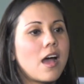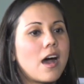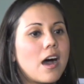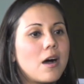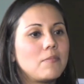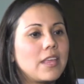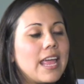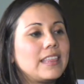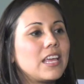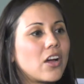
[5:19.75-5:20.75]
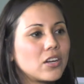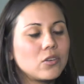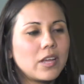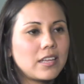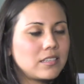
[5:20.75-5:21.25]
And they are
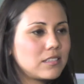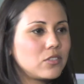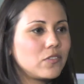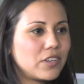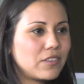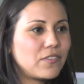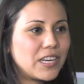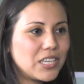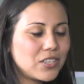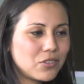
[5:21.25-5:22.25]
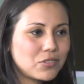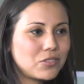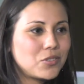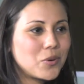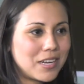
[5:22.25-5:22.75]
located still fairly close
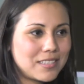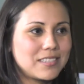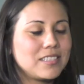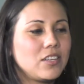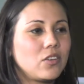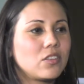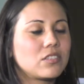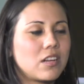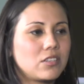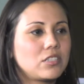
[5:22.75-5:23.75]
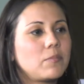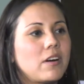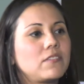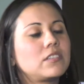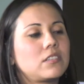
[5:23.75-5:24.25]
to us. You know, the scholarship
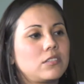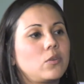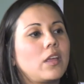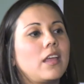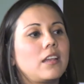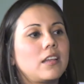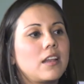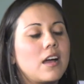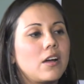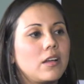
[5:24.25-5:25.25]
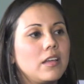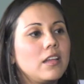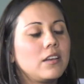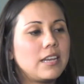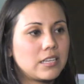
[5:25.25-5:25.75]
office is located
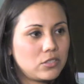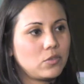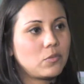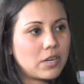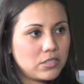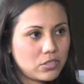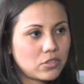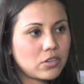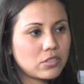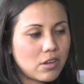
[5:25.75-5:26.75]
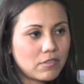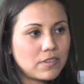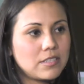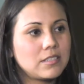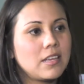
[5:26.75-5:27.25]
next to the registrar's
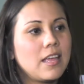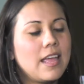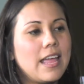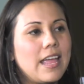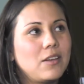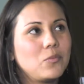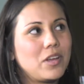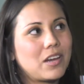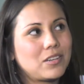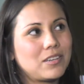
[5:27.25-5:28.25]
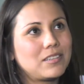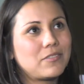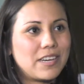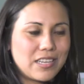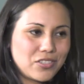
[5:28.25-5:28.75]
office, and the
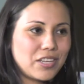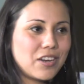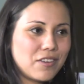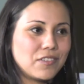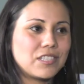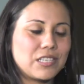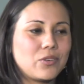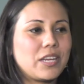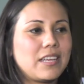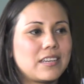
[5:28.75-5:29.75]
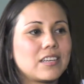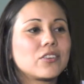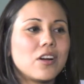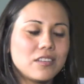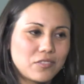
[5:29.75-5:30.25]
financial aid office is located
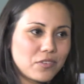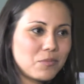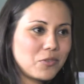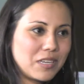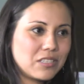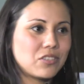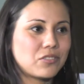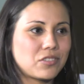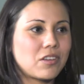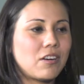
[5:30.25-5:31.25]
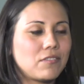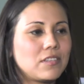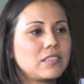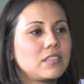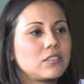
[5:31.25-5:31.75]
across from the registrar's
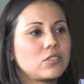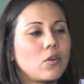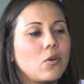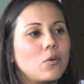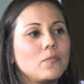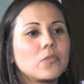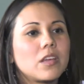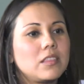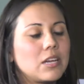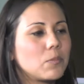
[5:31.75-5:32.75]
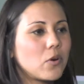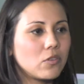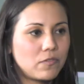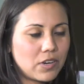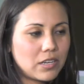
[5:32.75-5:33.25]
office. So they're
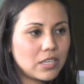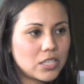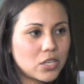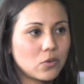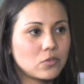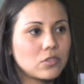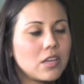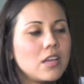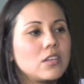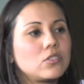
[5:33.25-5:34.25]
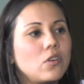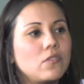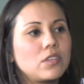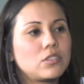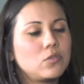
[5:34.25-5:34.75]
both fairly close. So
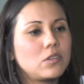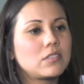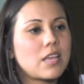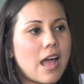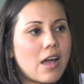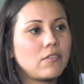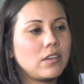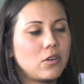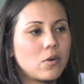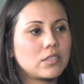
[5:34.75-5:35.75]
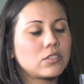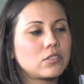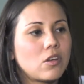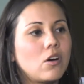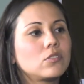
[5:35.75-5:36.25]
if the students have any
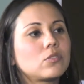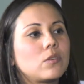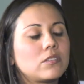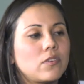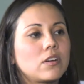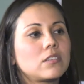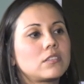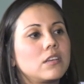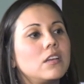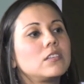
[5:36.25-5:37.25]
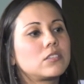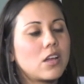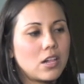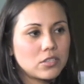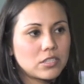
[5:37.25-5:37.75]
questions also as far as
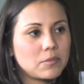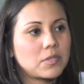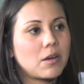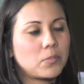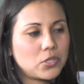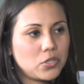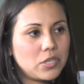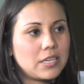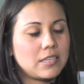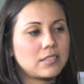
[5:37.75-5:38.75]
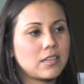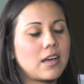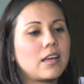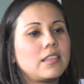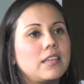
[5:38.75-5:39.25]
scholarships opportunities,
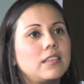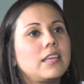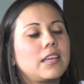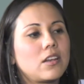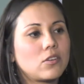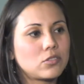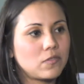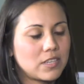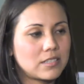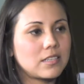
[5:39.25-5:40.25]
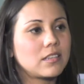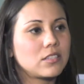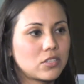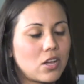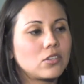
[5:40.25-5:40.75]
then they can also visit
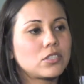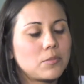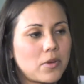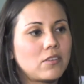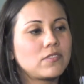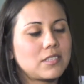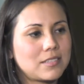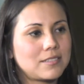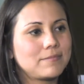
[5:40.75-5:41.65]
the scholarship office.